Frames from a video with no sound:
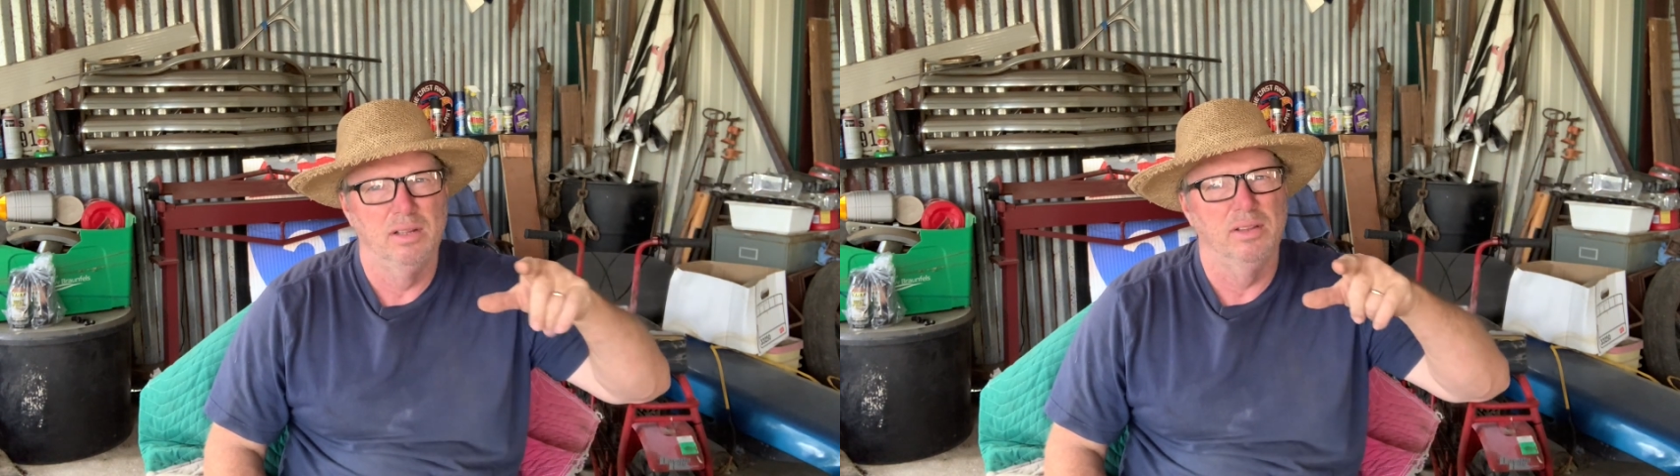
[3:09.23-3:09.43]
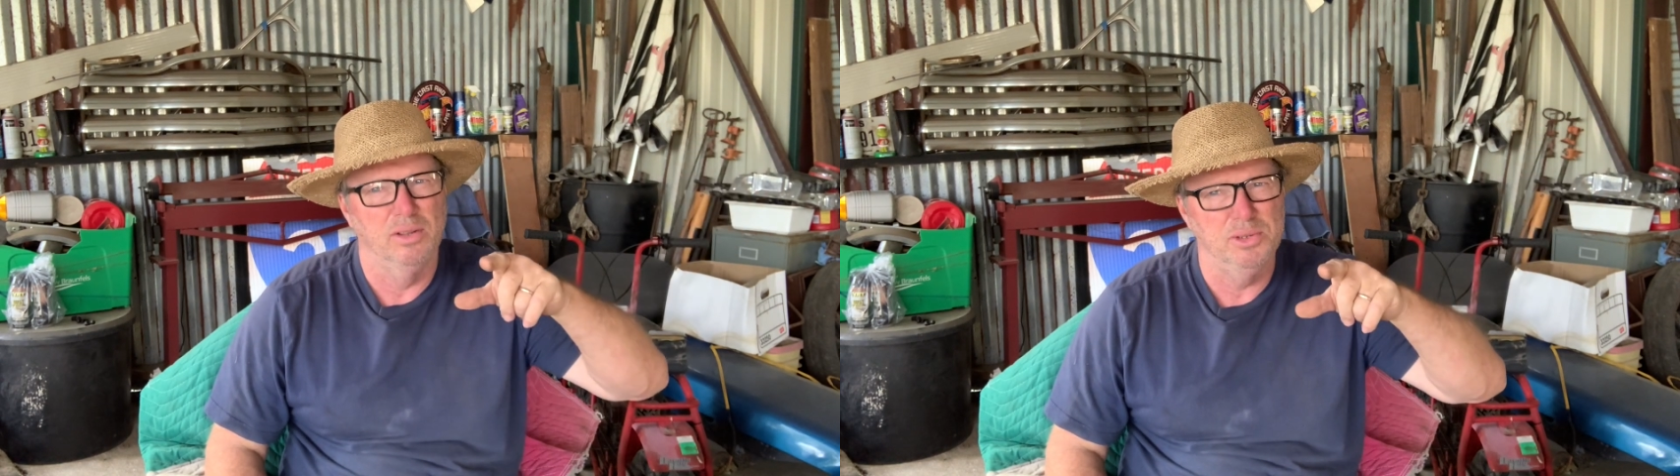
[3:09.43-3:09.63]

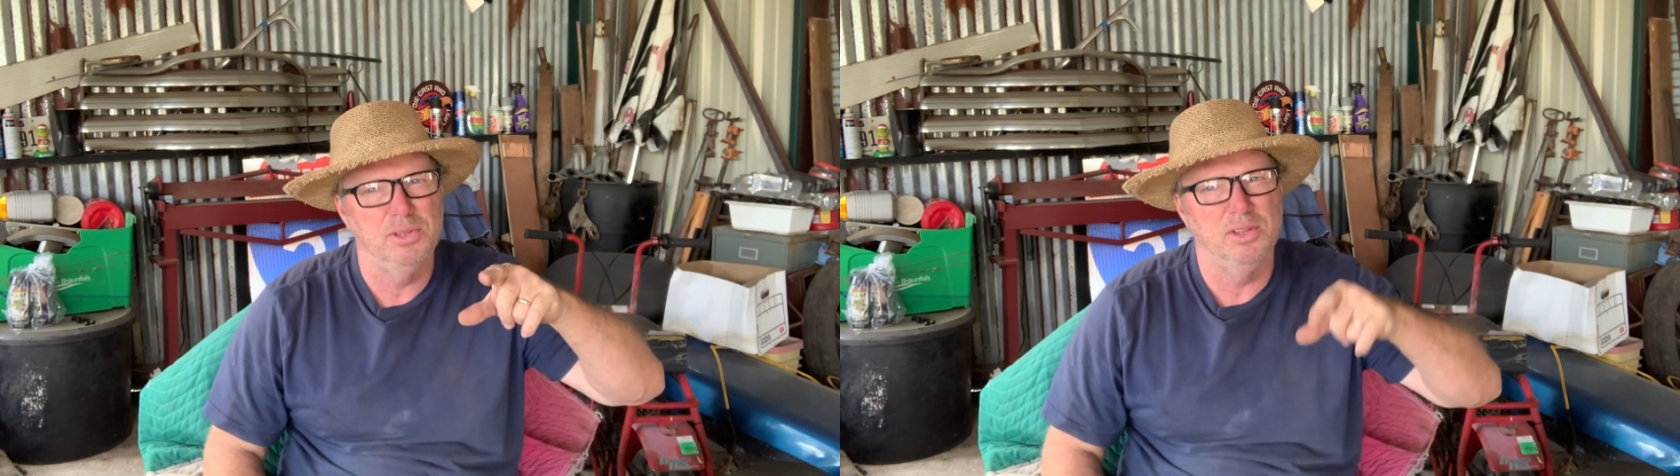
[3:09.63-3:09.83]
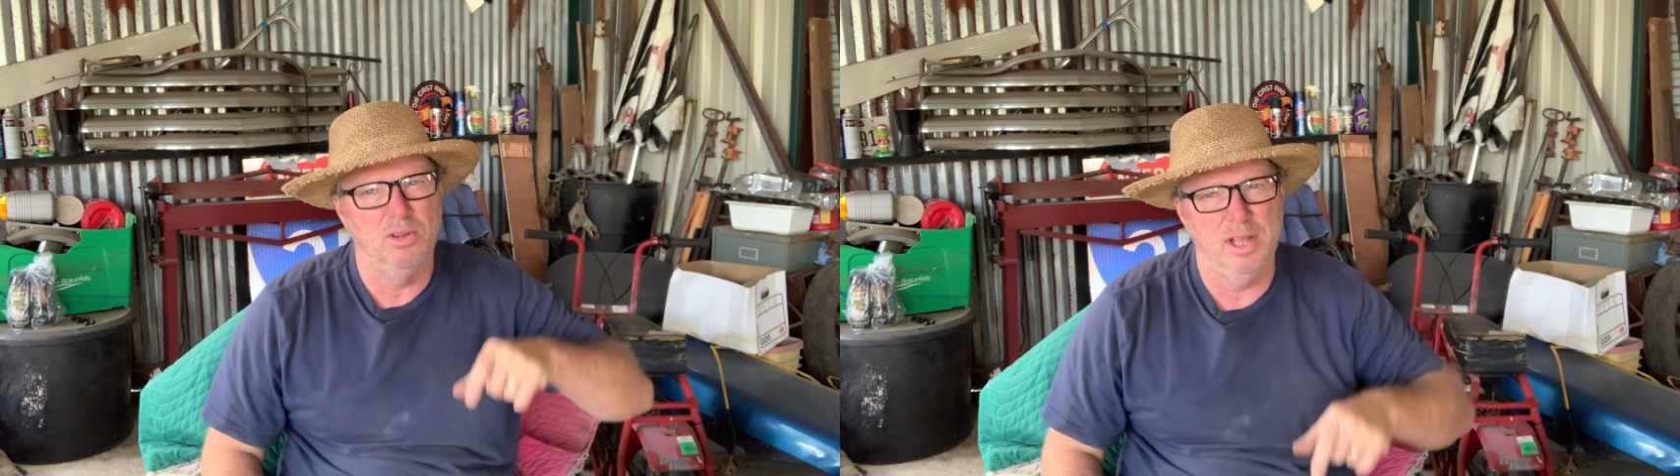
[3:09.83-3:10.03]
those
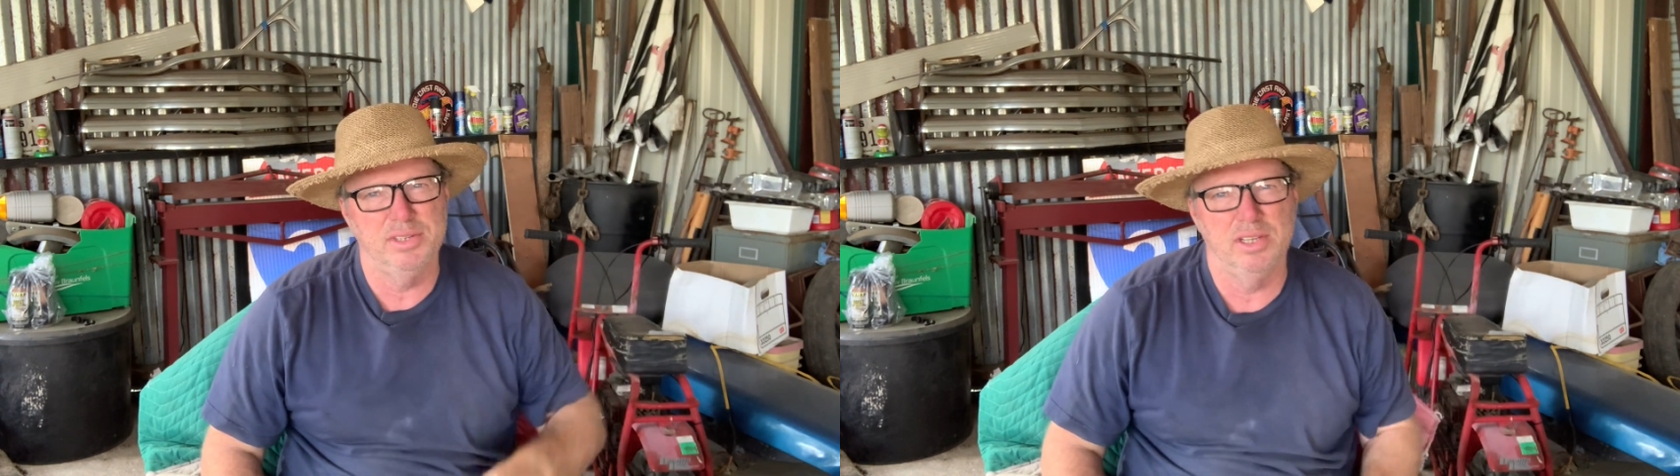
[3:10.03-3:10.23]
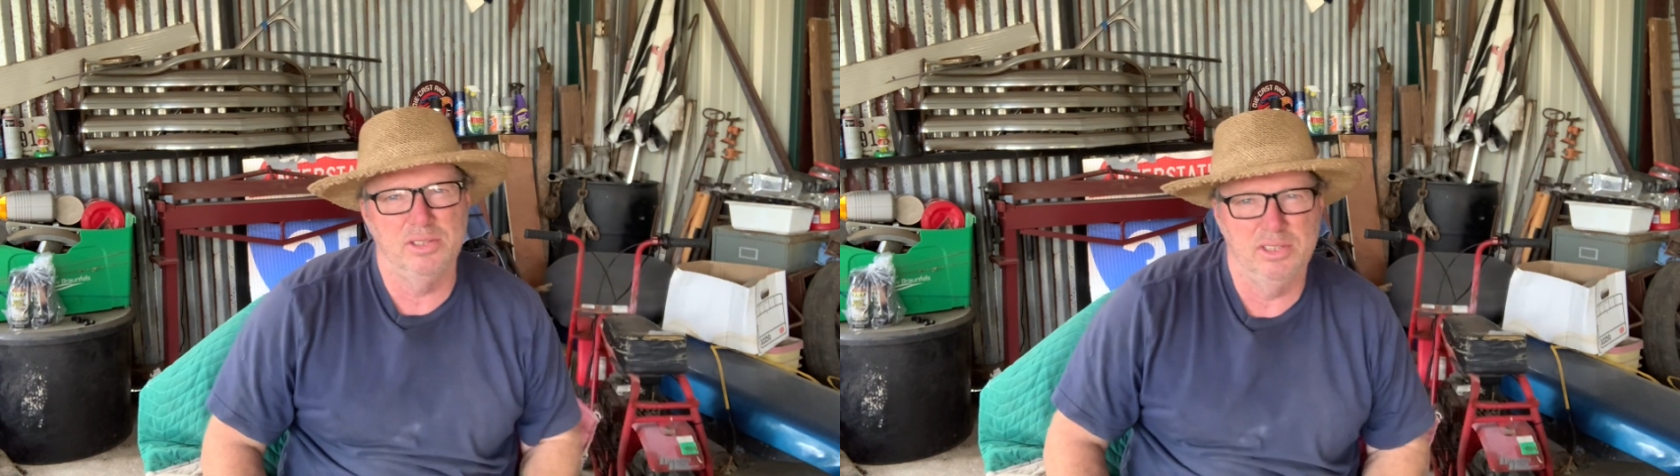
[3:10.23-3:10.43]
are the garage
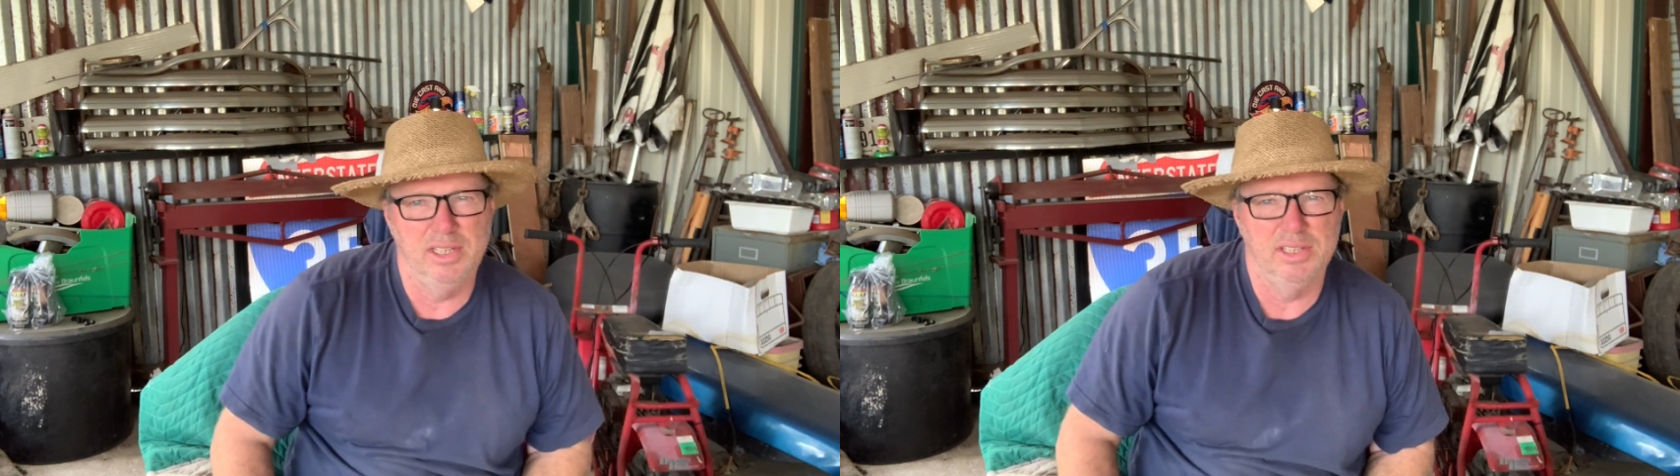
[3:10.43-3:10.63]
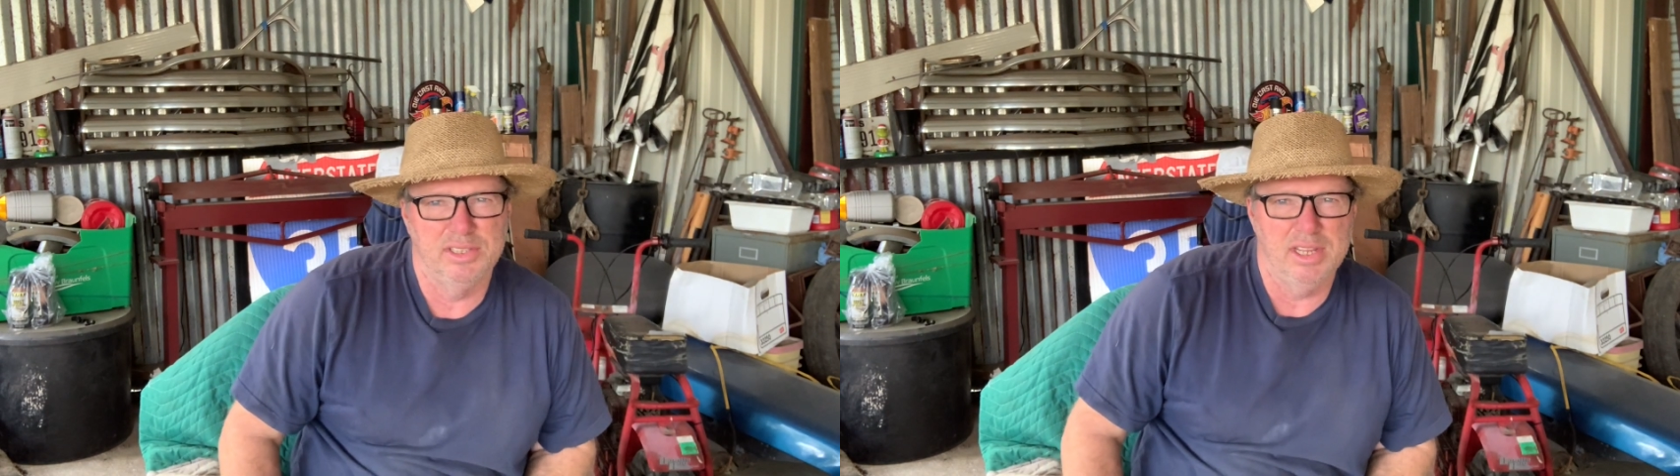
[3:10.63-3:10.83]
sales you
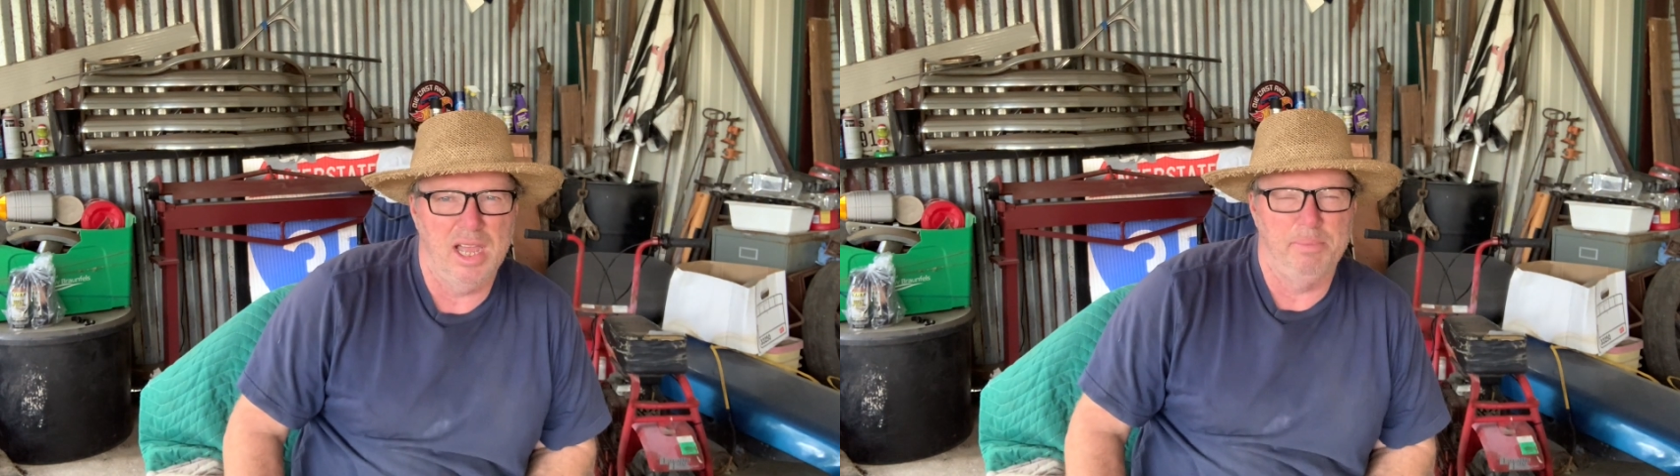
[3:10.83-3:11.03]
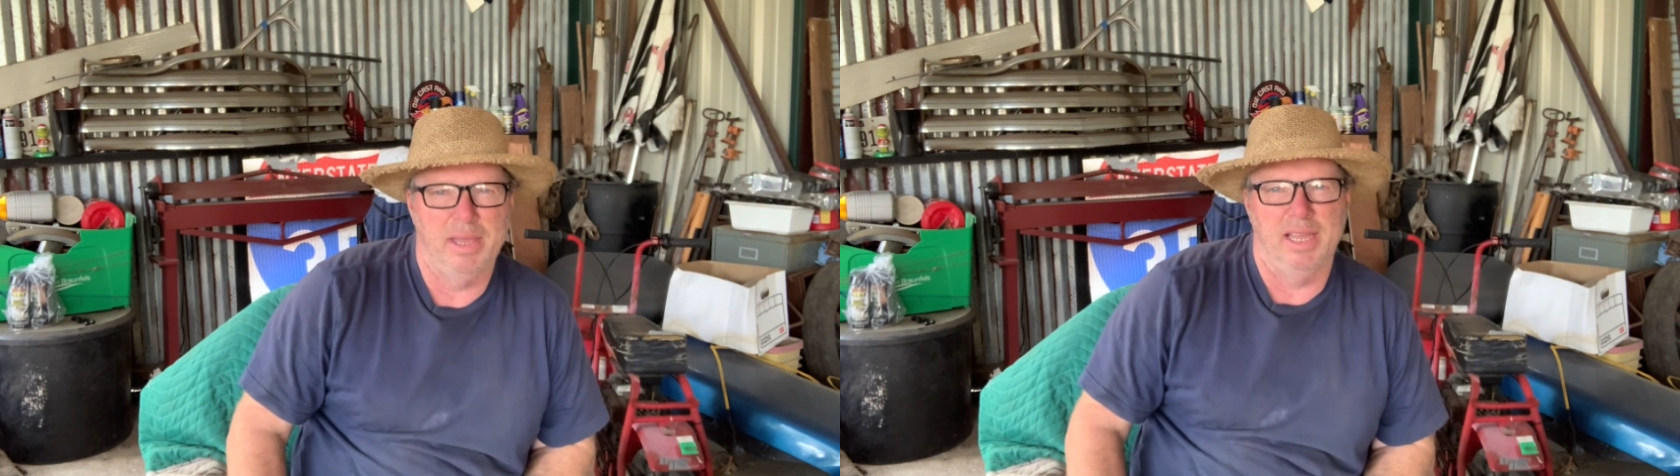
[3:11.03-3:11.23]
need to
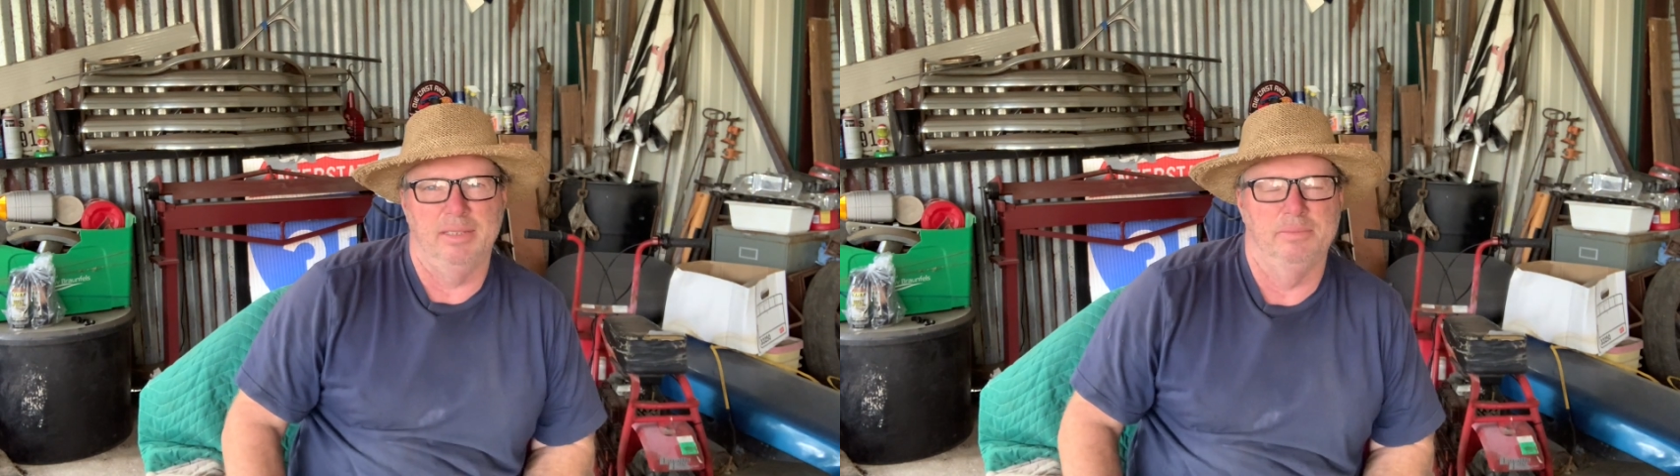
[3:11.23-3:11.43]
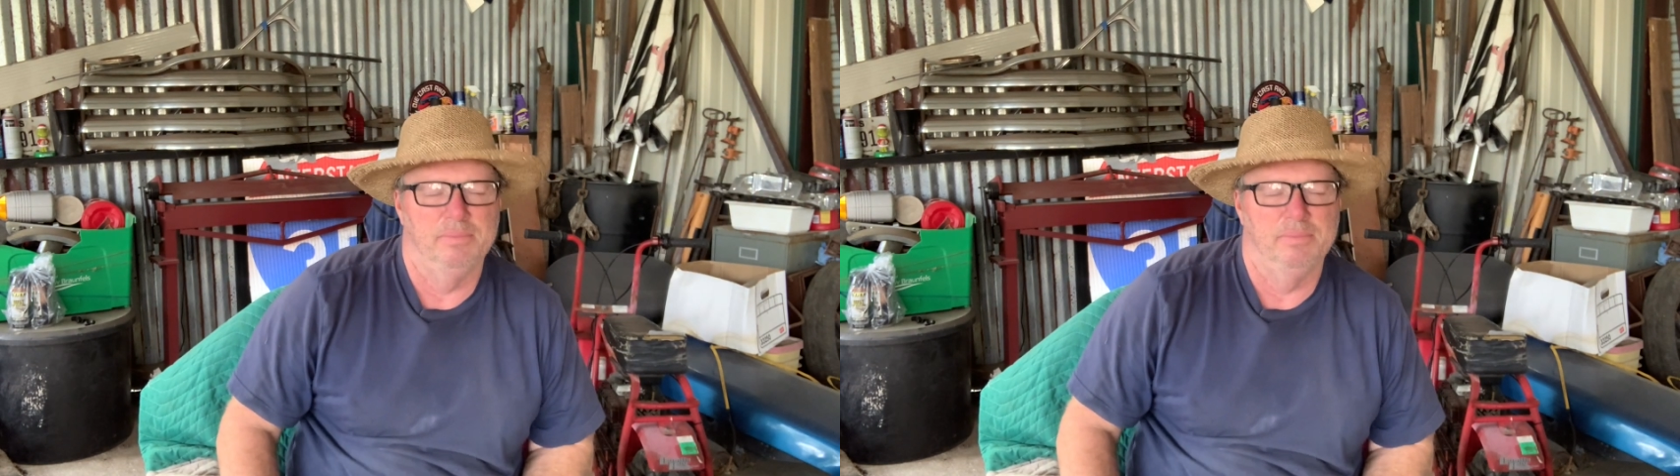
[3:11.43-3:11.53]
stop at.